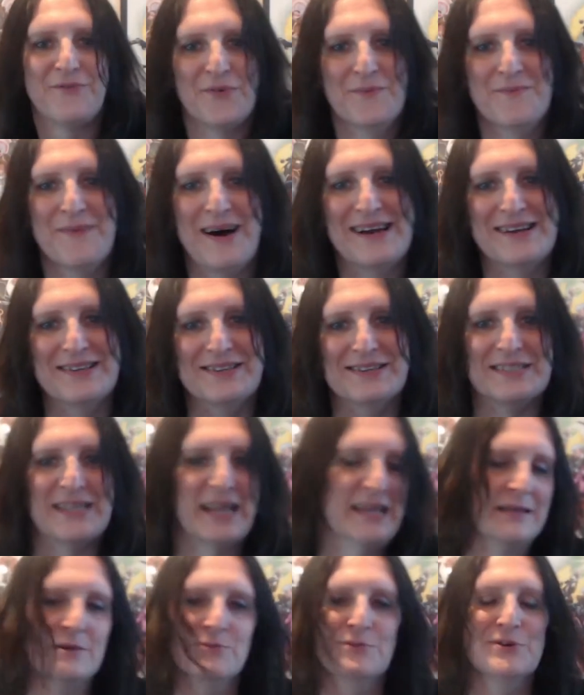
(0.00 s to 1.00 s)
from my
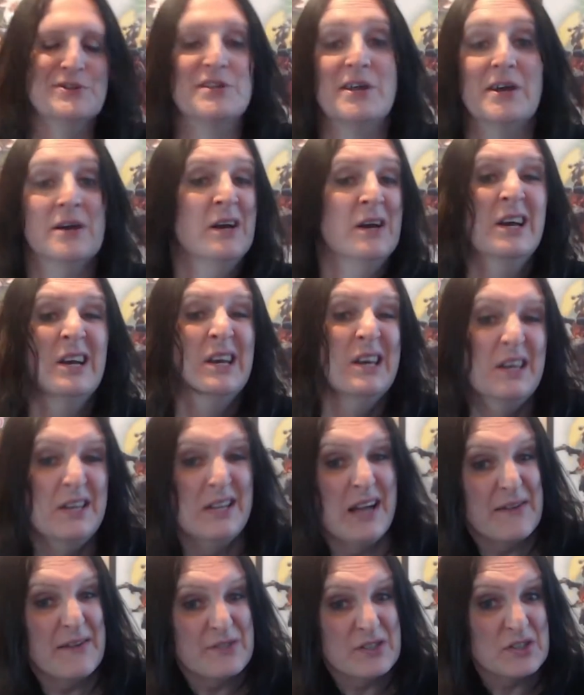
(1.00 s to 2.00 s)
understanding was that you
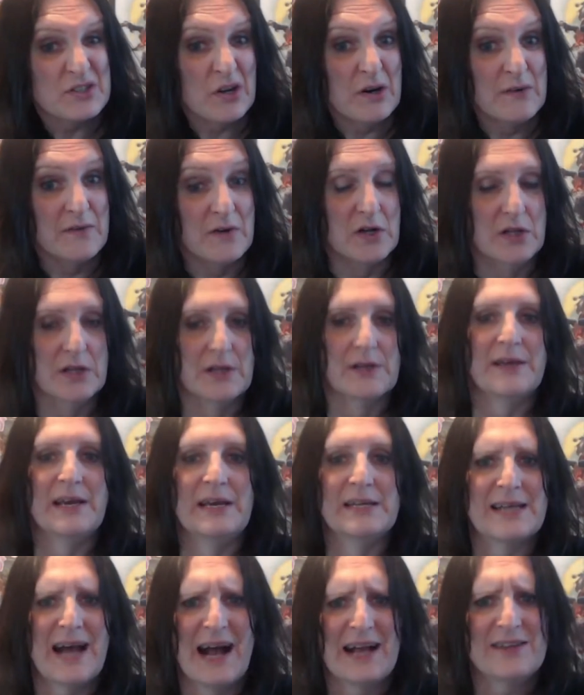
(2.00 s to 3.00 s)
don't have to solve all of
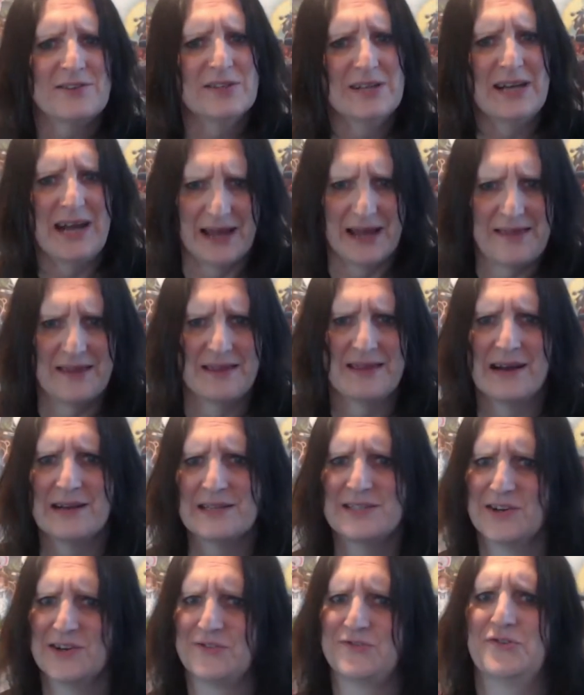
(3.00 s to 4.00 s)
these. Actually, I think
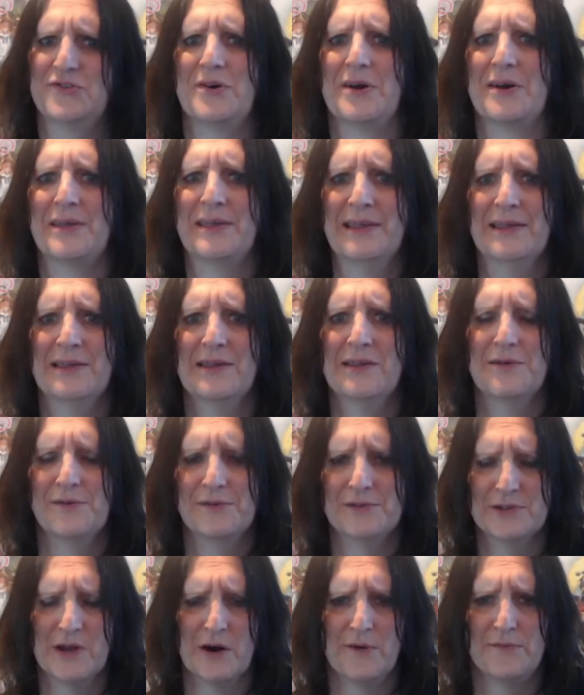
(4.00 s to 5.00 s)
that's not true. I think that there
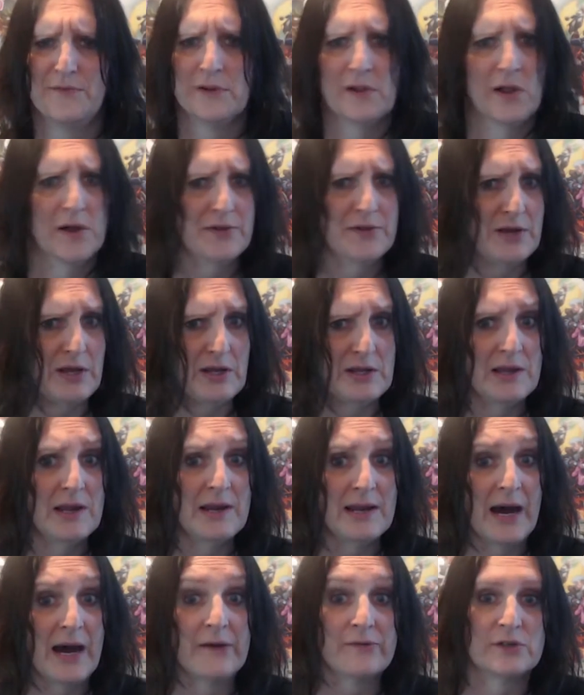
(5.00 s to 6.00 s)
was an awful lot that you did
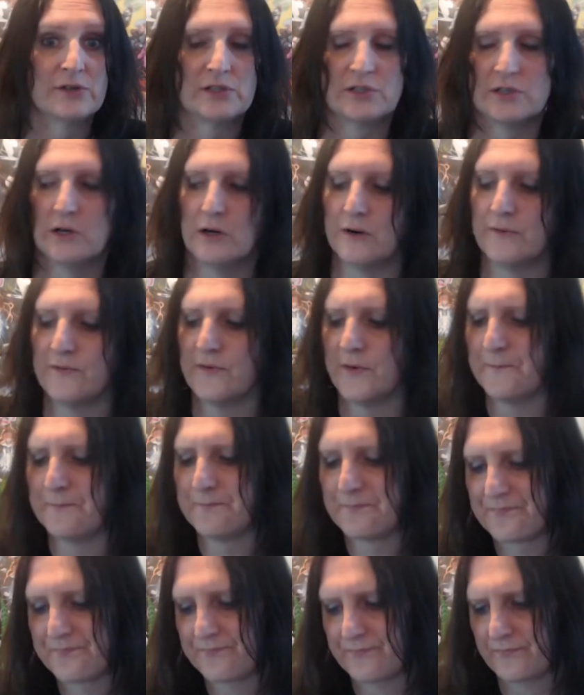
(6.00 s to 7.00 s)
have to solve.
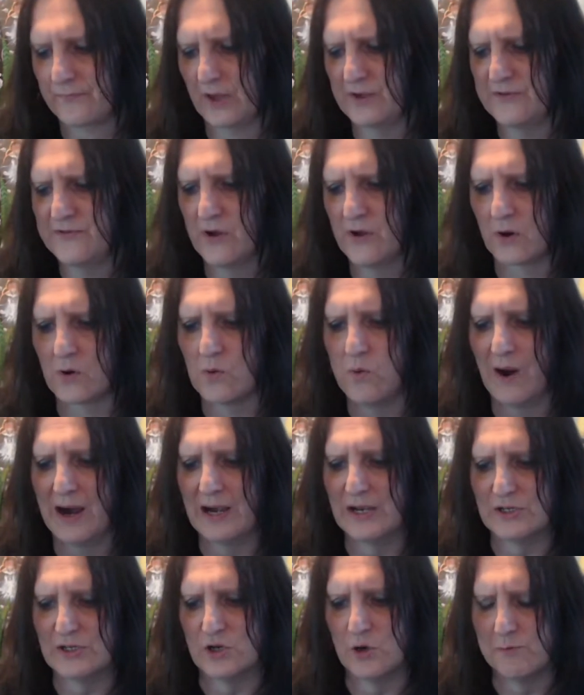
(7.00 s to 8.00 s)
It's not
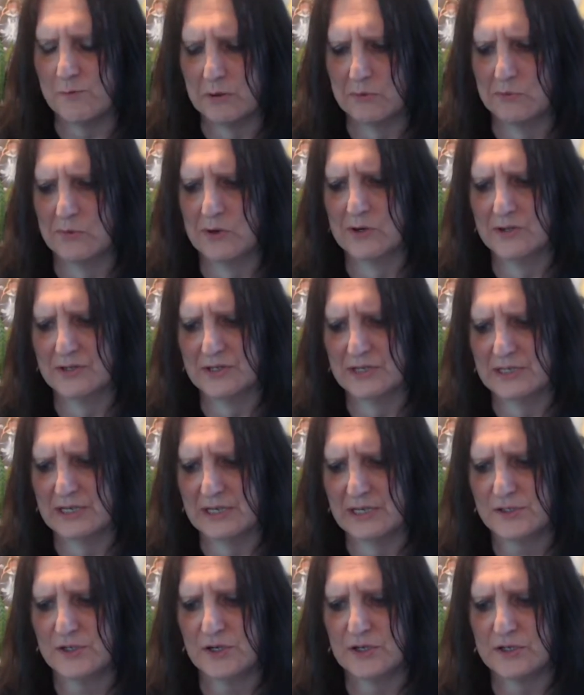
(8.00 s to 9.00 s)
quite as open world as
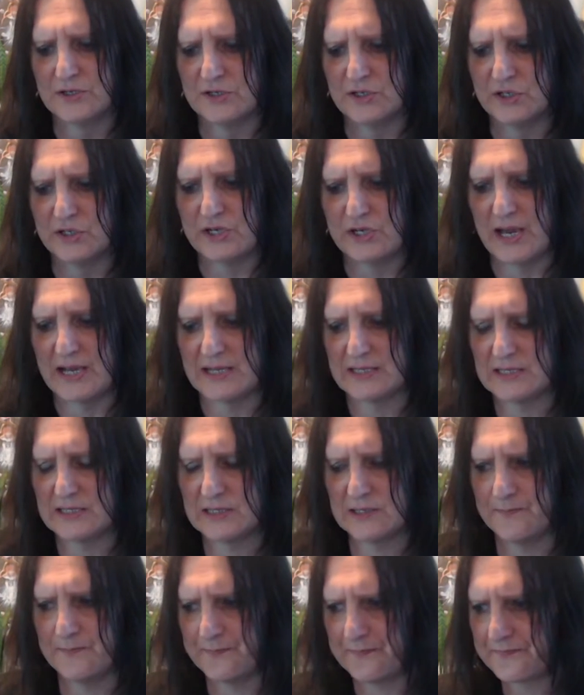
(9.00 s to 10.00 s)
it sort of
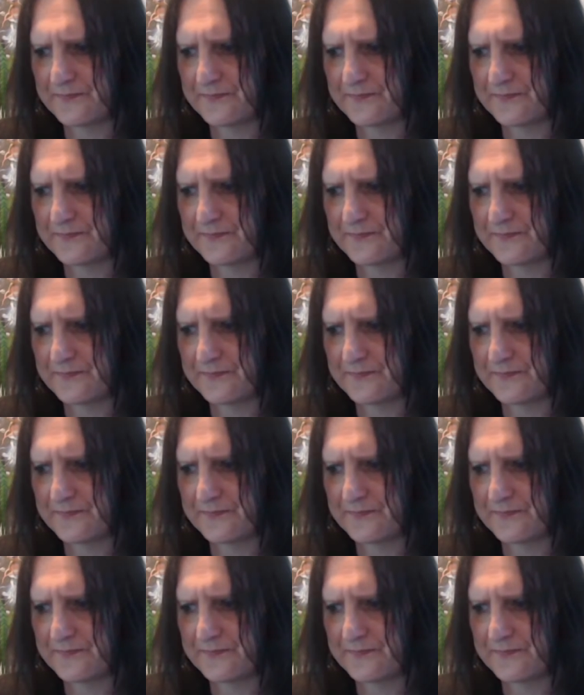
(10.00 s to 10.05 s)
suggests.